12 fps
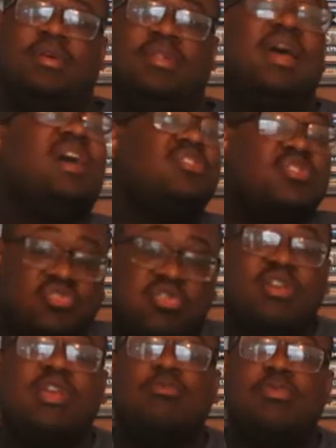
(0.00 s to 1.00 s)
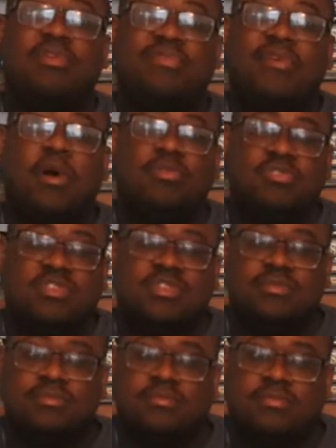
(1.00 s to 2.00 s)
That's a tricky one,
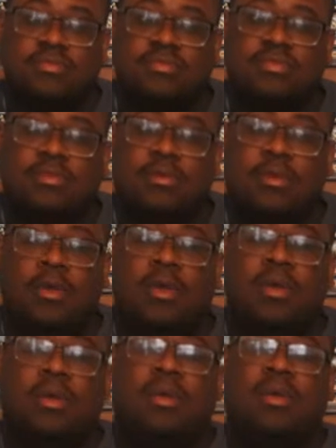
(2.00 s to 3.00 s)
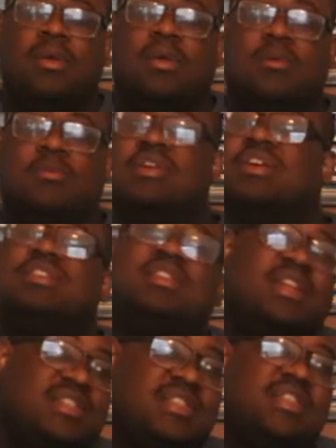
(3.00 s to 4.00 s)
folks, because
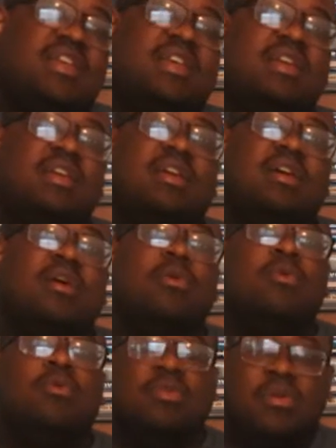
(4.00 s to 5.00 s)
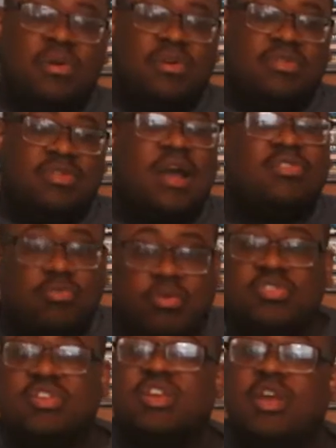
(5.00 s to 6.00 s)
let's see. Dr.
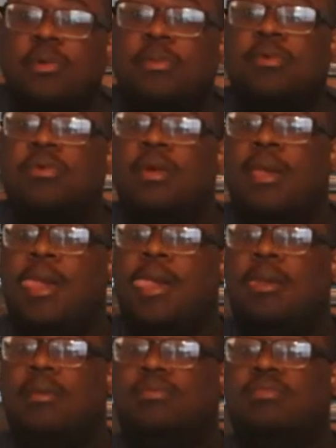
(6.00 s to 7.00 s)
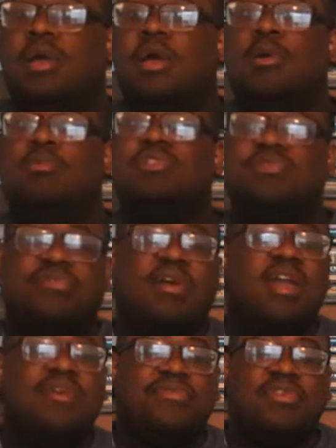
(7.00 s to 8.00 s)
Richard Kimball was
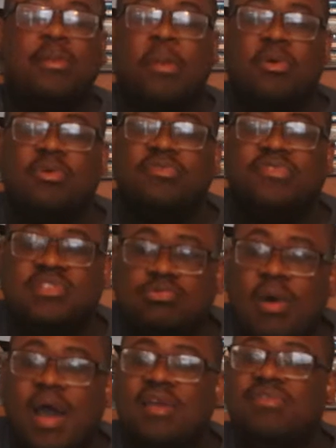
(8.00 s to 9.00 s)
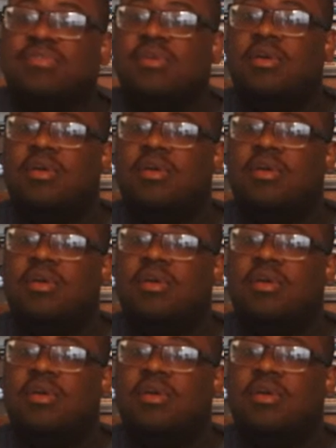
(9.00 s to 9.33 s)
framed for the murder of his wife